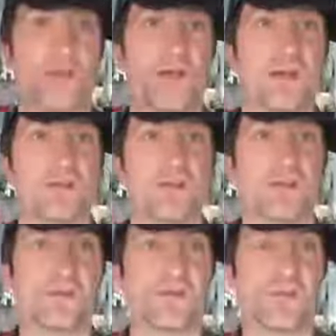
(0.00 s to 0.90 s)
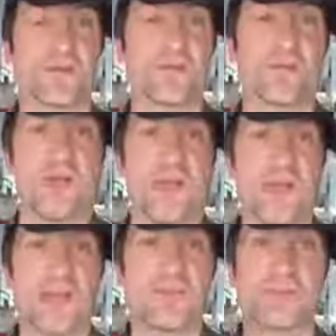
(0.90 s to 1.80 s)
as closing it off.
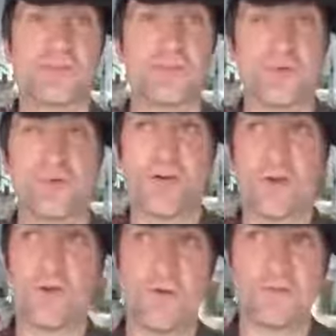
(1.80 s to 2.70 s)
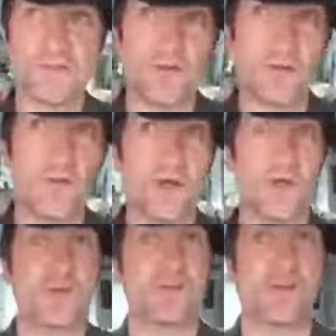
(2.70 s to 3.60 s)
And if there's a book or two
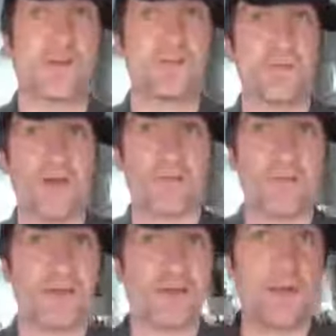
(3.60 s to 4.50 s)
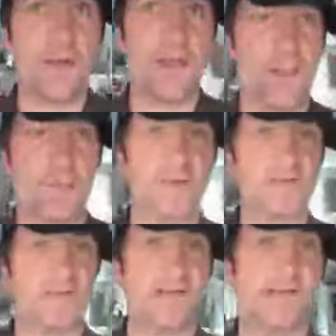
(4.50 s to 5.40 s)
which I can recommend which
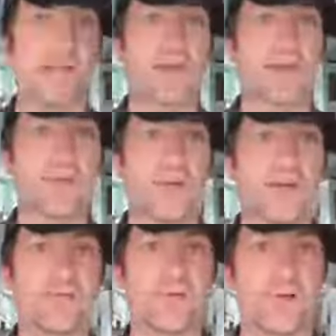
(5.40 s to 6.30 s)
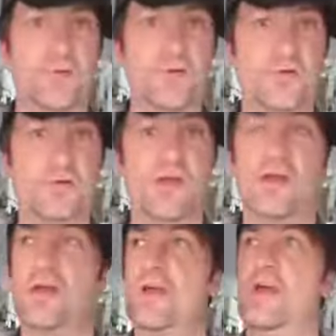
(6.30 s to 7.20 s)
will get you into the metaphoric world,
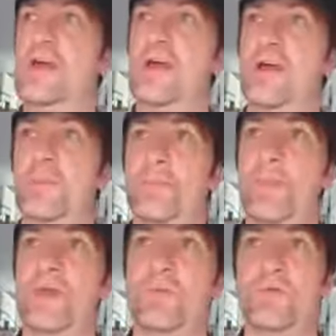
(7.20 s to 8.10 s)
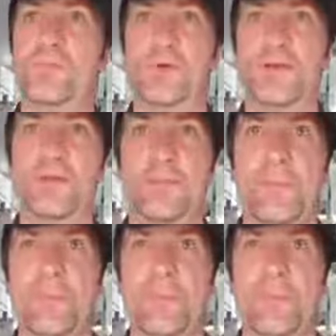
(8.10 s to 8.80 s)
it would be